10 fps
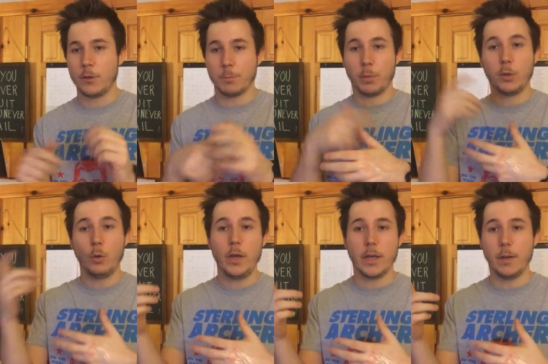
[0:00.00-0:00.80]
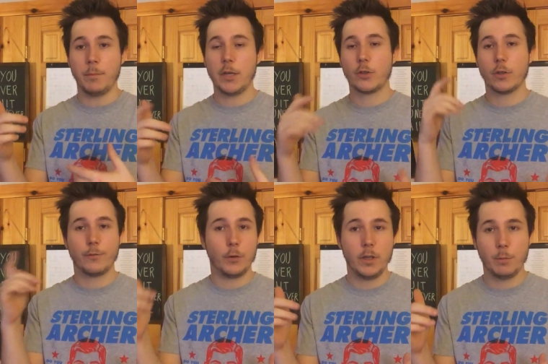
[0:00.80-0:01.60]
deploy it, make sure
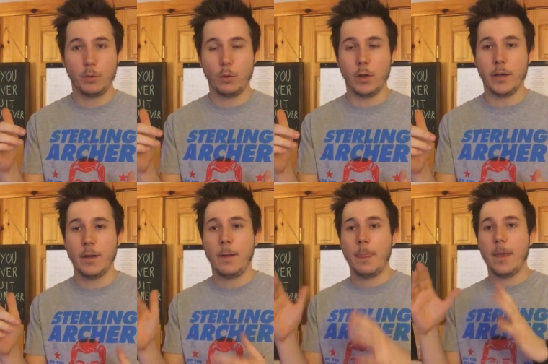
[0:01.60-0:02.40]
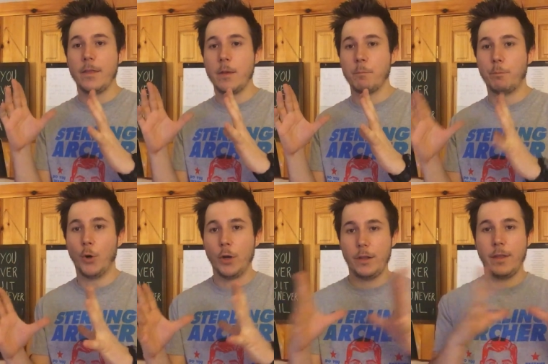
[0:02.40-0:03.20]
it's fully deployed, and then
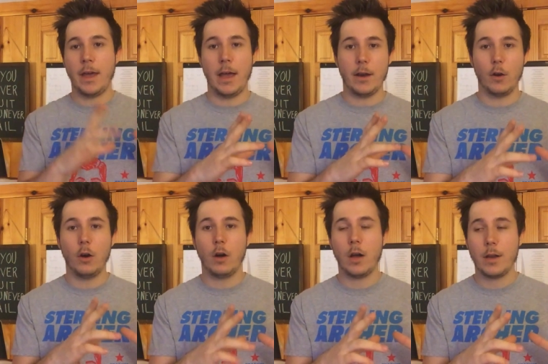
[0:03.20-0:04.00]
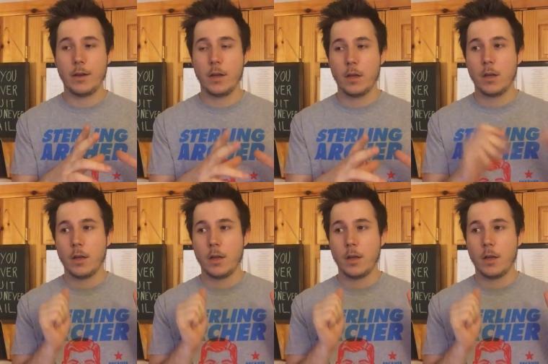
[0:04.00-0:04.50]
put that on